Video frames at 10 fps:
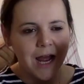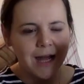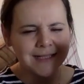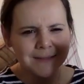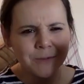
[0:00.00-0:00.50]

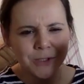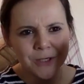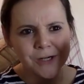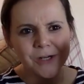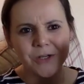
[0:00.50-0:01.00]
And I'm
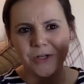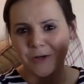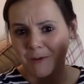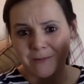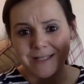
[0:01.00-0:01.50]
sure your
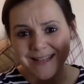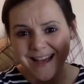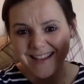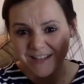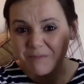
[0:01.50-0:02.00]
mum and
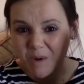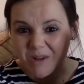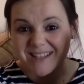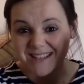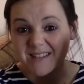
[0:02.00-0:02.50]
dad have
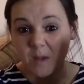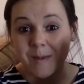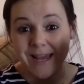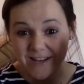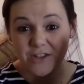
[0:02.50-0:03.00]
bought in some
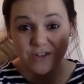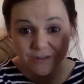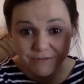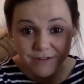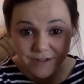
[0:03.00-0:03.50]
extra
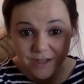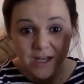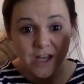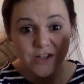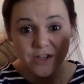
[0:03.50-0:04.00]
food
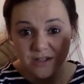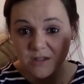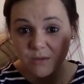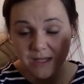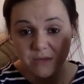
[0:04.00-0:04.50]
just
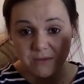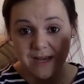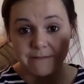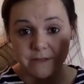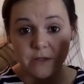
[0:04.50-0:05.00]
so they don't
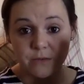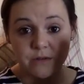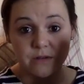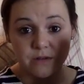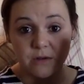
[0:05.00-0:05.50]
have to go
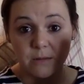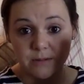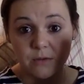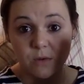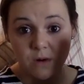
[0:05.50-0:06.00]
to the shop
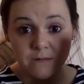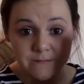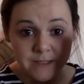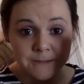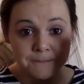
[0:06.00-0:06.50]
so
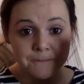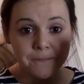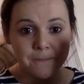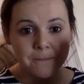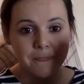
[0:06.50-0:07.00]
often.
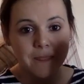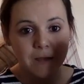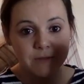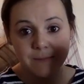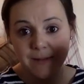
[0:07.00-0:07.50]

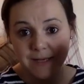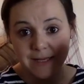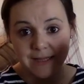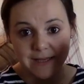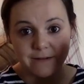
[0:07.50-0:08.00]
It was a bit
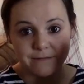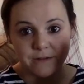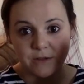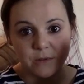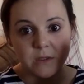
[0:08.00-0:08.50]
like that
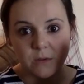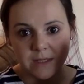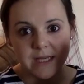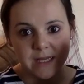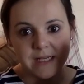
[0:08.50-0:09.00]
for Noah,
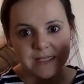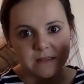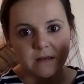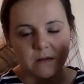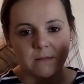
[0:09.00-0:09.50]
only he
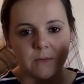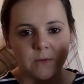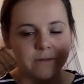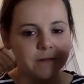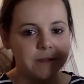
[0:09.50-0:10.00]
needed a lot
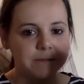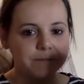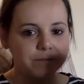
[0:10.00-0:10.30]
more food.